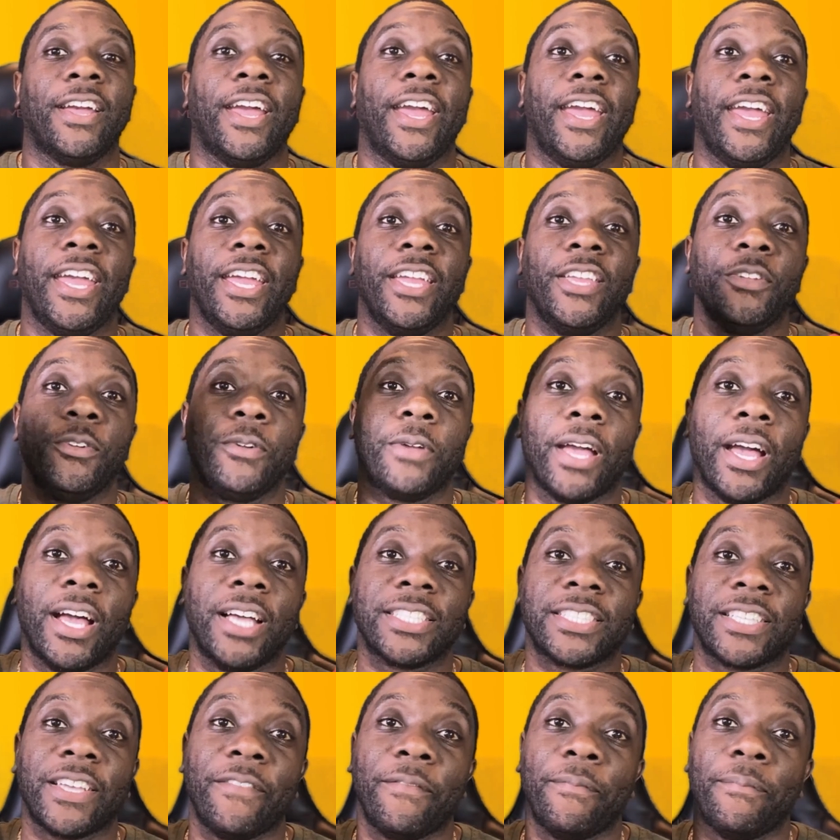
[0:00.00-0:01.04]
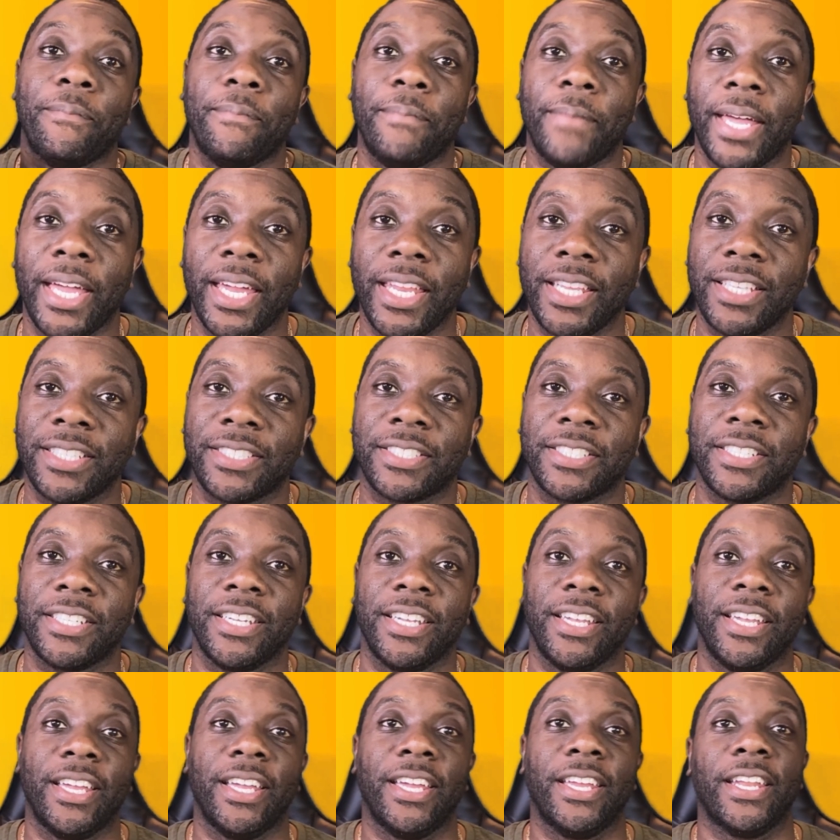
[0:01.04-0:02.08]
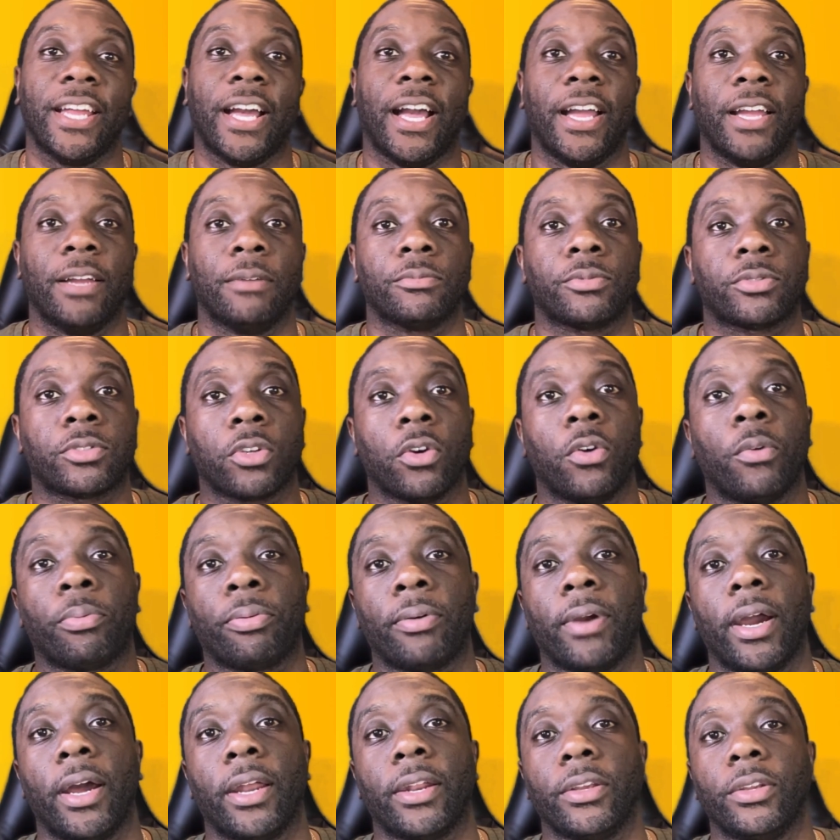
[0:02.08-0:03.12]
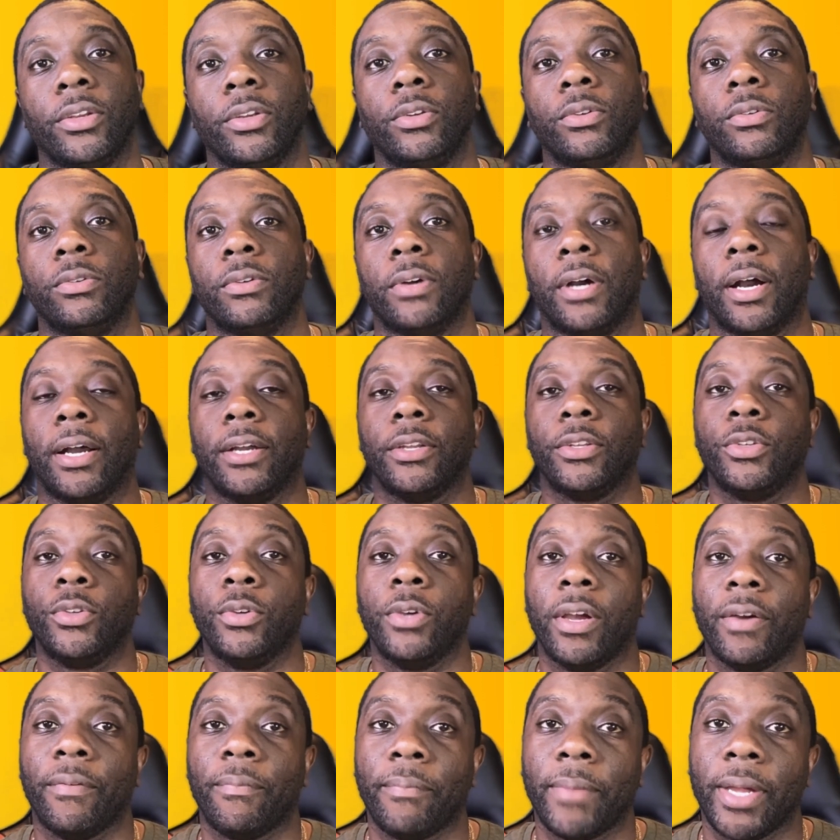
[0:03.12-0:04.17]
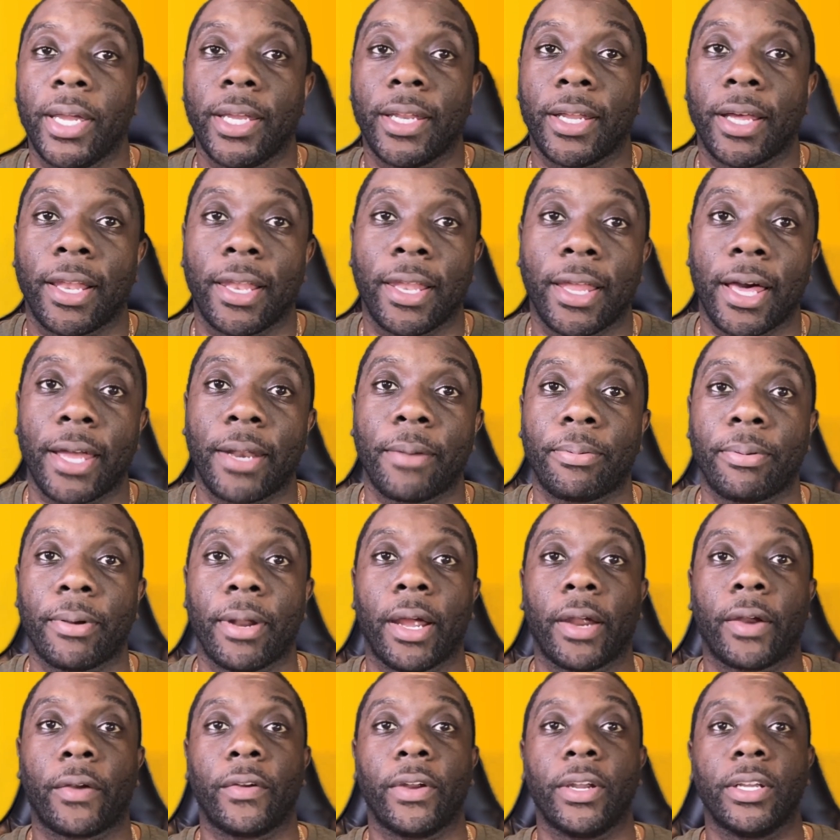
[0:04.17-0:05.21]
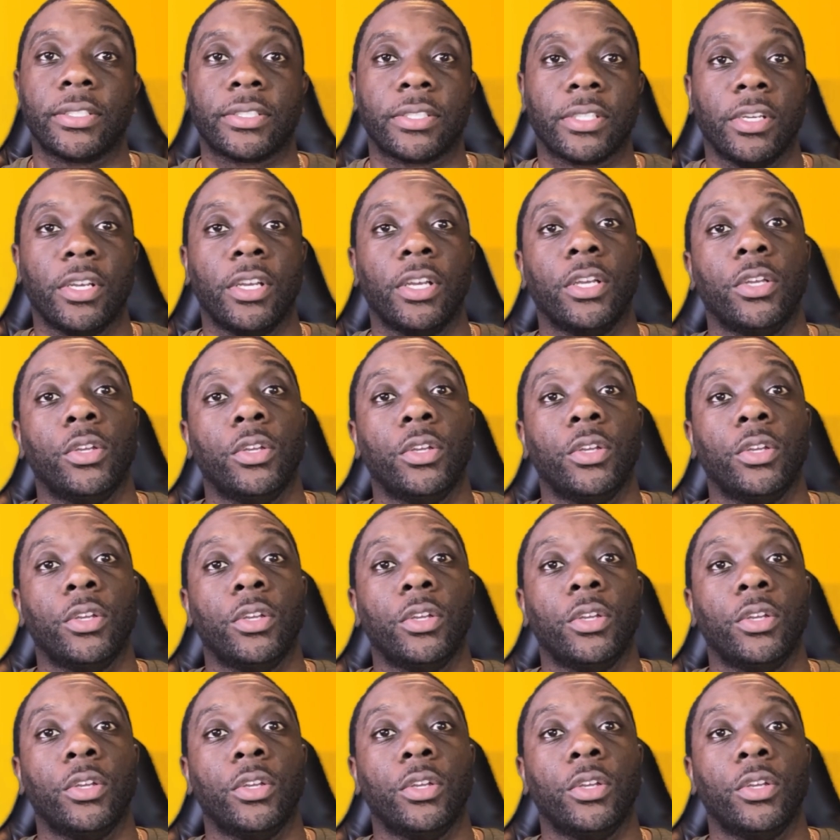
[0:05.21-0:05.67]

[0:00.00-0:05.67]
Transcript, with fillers: Hey, you guys have made it to the end. I am so proud of you. You have made a lot of progress.